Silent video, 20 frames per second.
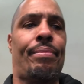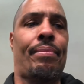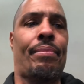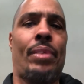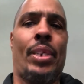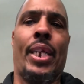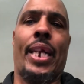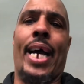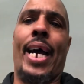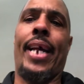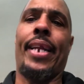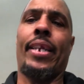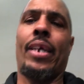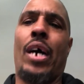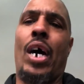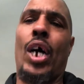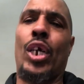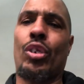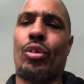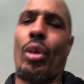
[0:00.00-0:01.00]
you got
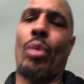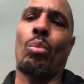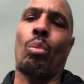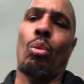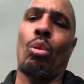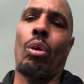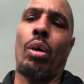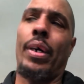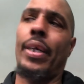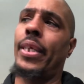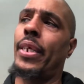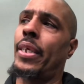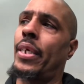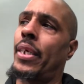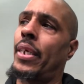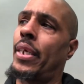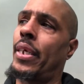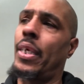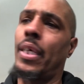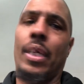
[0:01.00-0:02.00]
Andre Ward,
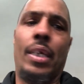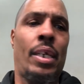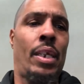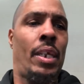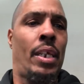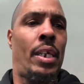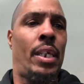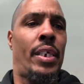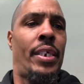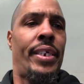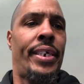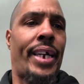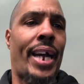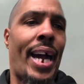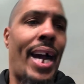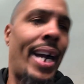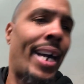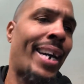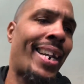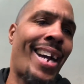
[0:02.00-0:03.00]
you
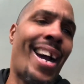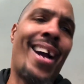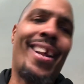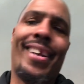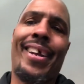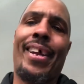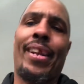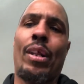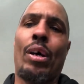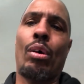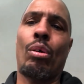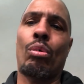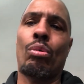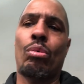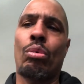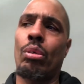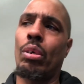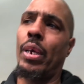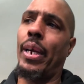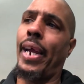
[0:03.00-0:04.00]
got Canelo,
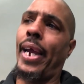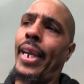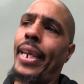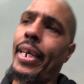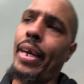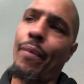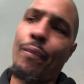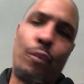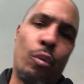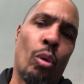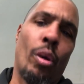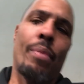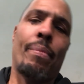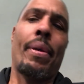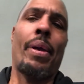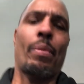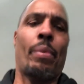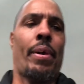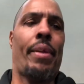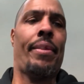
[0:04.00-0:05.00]
and you got Floyd
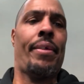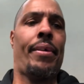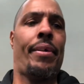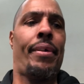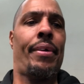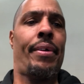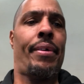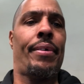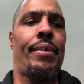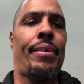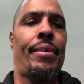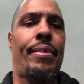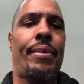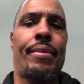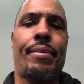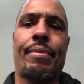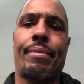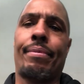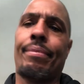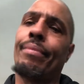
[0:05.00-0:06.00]
Mayweather.
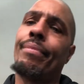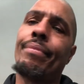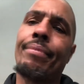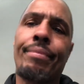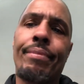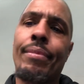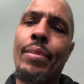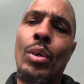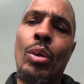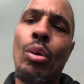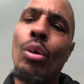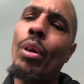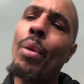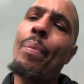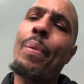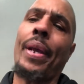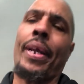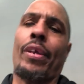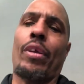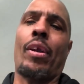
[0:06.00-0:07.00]
Who are you
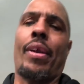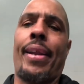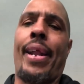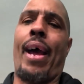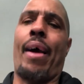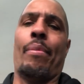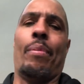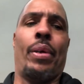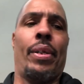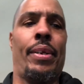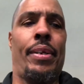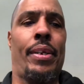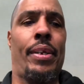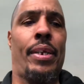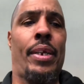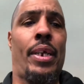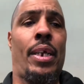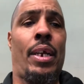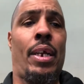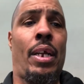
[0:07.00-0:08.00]
picking on that one?
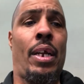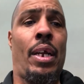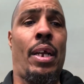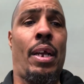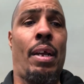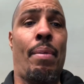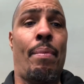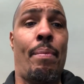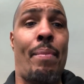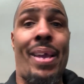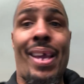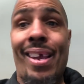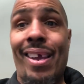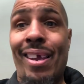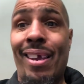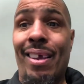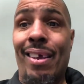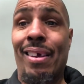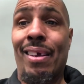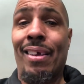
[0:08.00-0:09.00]

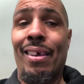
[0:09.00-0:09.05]
Me?